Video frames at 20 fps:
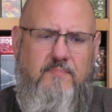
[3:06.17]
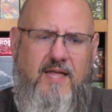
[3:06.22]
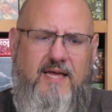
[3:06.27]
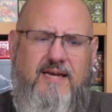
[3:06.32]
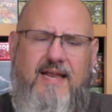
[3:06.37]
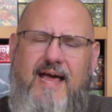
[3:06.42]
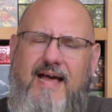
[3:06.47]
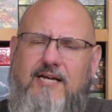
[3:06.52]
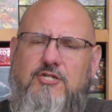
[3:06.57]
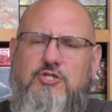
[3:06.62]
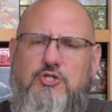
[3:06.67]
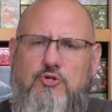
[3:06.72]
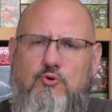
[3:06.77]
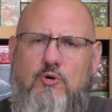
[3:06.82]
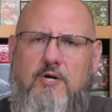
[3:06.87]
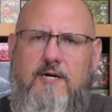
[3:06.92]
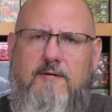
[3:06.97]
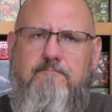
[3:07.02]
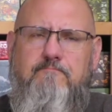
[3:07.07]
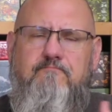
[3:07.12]
an
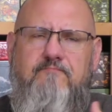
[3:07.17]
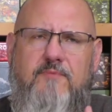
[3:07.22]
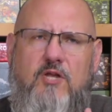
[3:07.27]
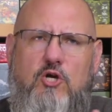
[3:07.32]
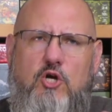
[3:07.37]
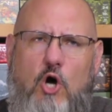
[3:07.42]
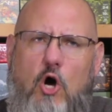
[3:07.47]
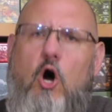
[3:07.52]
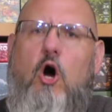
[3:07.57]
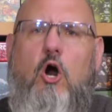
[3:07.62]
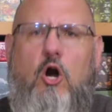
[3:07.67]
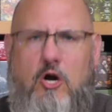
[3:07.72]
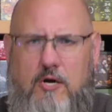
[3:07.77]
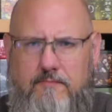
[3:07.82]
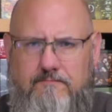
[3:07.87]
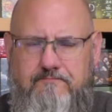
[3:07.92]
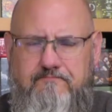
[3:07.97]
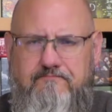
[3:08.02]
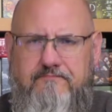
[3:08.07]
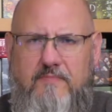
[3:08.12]
extra
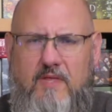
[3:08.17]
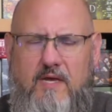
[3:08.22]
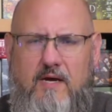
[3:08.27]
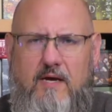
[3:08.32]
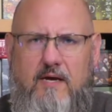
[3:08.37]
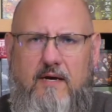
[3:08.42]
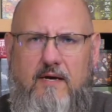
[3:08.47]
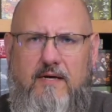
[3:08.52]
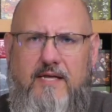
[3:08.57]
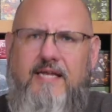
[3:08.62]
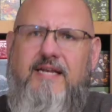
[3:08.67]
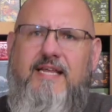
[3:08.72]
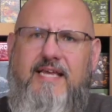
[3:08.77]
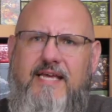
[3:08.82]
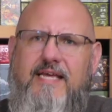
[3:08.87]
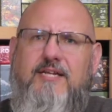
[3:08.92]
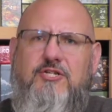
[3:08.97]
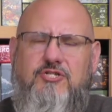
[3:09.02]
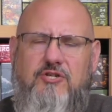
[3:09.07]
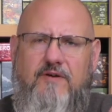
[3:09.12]
car in
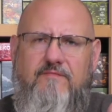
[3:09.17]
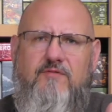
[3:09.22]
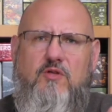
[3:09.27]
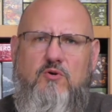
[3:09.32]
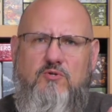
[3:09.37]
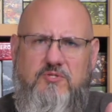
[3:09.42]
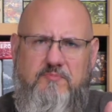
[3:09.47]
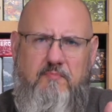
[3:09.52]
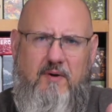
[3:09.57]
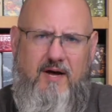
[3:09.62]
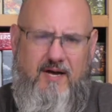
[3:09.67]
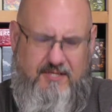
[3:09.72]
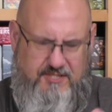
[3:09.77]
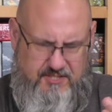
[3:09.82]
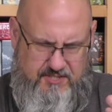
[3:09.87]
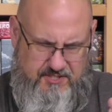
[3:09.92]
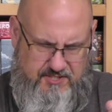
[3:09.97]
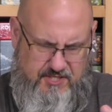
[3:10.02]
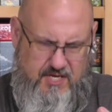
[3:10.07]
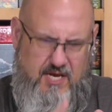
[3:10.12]
each of those
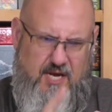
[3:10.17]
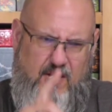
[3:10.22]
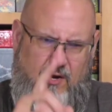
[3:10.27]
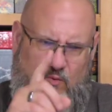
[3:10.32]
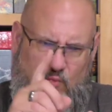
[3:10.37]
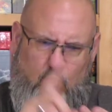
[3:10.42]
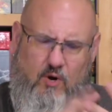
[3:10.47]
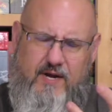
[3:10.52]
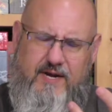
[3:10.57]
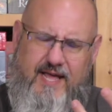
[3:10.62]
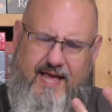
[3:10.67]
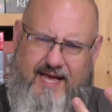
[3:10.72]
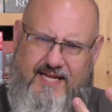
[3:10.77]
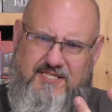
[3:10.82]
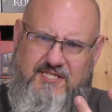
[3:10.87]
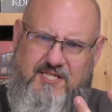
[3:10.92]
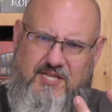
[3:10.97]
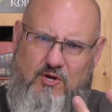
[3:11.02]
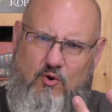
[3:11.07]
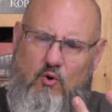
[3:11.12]
boxes. One
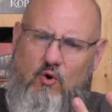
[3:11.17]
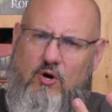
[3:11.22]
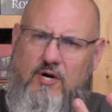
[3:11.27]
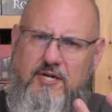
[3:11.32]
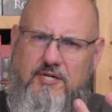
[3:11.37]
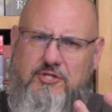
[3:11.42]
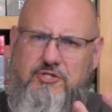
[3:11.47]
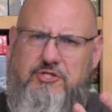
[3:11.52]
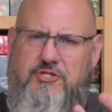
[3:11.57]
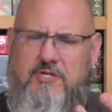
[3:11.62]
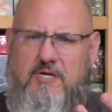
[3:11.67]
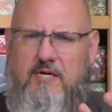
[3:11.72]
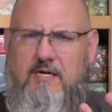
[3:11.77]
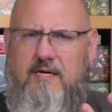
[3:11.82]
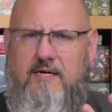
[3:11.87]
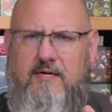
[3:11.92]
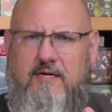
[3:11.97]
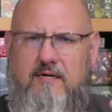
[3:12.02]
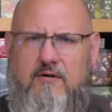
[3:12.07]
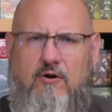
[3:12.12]
has the orange
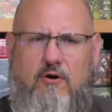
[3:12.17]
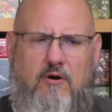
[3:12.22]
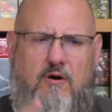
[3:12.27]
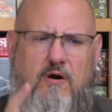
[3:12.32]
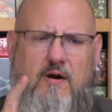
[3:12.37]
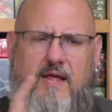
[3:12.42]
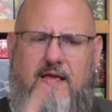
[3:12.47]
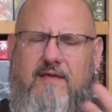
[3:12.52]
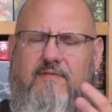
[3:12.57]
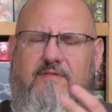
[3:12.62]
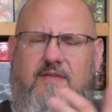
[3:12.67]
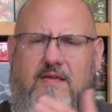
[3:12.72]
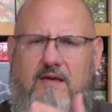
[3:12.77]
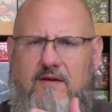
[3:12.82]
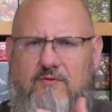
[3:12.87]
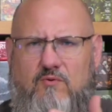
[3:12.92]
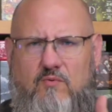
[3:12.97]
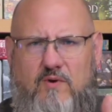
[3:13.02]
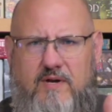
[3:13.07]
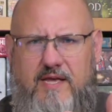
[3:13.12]
car and the
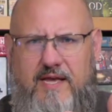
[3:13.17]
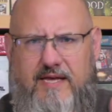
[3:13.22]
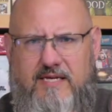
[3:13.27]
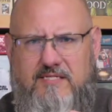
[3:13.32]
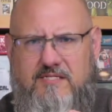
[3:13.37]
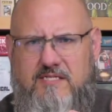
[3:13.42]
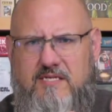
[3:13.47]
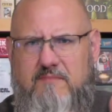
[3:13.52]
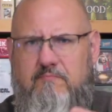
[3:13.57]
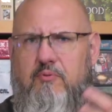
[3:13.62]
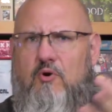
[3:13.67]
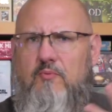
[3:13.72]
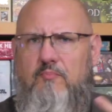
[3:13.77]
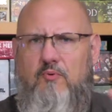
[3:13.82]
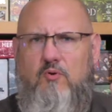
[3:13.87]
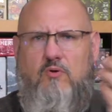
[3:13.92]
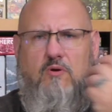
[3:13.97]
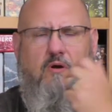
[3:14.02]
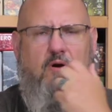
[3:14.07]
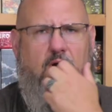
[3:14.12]
other one has the
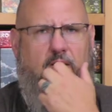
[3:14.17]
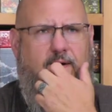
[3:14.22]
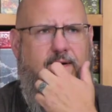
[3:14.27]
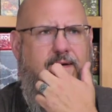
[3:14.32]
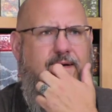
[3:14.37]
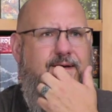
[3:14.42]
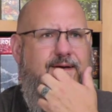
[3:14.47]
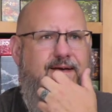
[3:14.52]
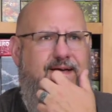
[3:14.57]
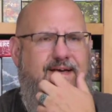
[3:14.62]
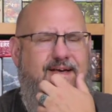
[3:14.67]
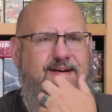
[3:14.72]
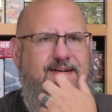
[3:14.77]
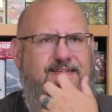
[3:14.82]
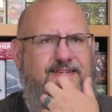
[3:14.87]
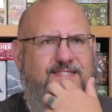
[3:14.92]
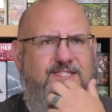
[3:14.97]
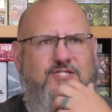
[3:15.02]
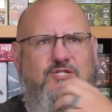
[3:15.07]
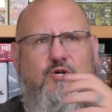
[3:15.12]
purple car.
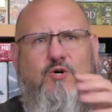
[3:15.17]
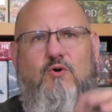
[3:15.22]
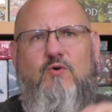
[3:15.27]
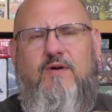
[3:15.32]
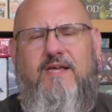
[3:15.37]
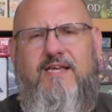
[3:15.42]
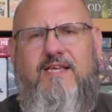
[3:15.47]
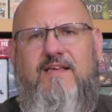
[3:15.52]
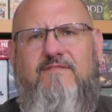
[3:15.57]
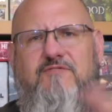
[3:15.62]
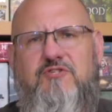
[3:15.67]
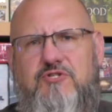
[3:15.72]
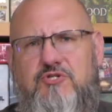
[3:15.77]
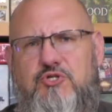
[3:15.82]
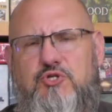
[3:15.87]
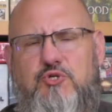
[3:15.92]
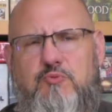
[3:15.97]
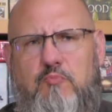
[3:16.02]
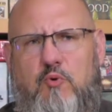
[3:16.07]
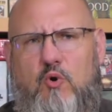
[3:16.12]
And so it gives you
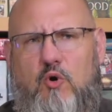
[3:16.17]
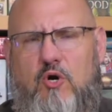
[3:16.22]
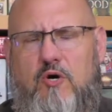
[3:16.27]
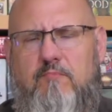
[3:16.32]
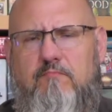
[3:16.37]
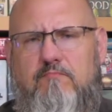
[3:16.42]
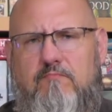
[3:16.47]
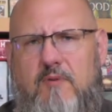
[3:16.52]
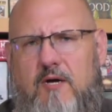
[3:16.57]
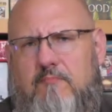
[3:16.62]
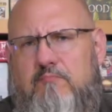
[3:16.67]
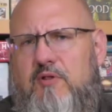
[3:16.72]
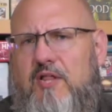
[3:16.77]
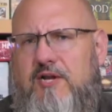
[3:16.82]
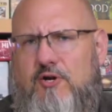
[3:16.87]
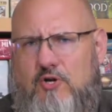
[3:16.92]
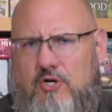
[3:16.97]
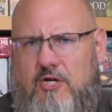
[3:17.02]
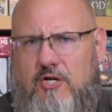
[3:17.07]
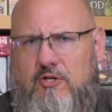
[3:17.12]
2 more
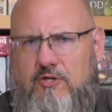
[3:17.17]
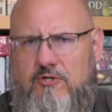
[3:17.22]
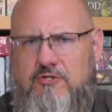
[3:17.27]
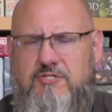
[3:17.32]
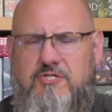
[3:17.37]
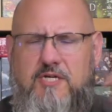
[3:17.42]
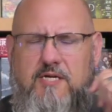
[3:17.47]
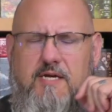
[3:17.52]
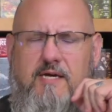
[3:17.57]
player colors